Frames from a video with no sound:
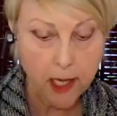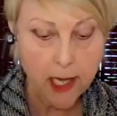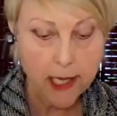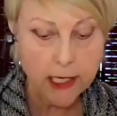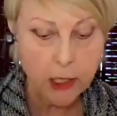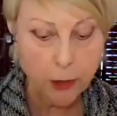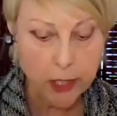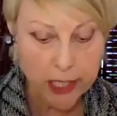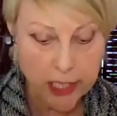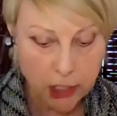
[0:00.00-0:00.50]

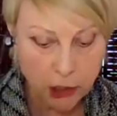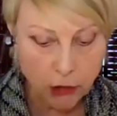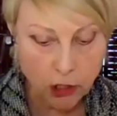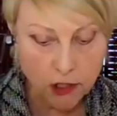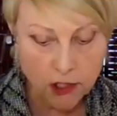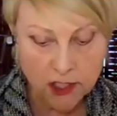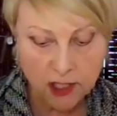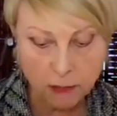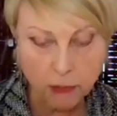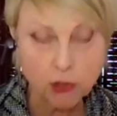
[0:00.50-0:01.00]
Now, here are
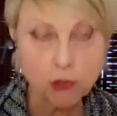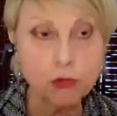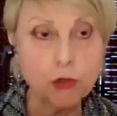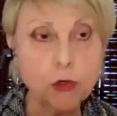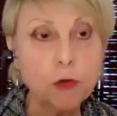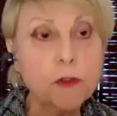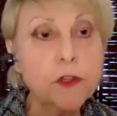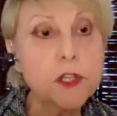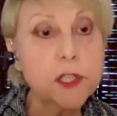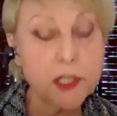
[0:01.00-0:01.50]
some
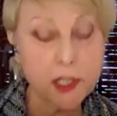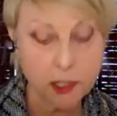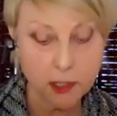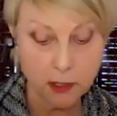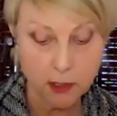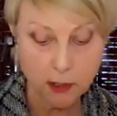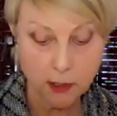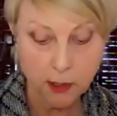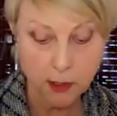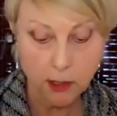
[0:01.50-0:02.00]
truths
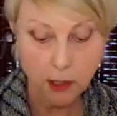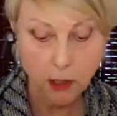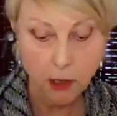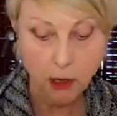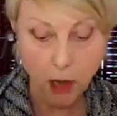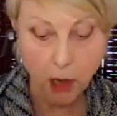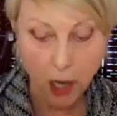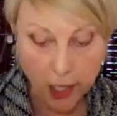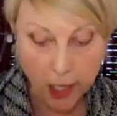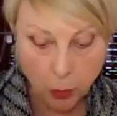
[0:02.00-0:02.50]

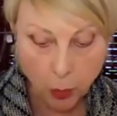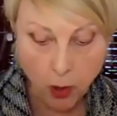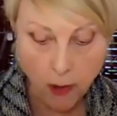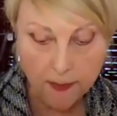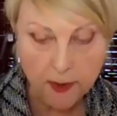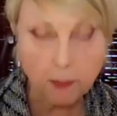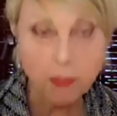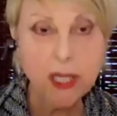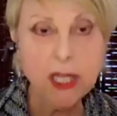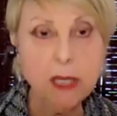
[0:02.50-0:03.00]
I want the
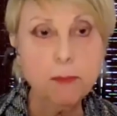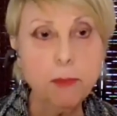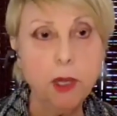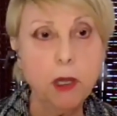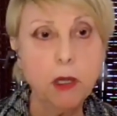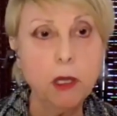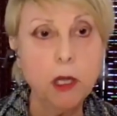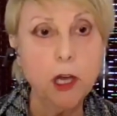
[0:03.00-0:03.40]
people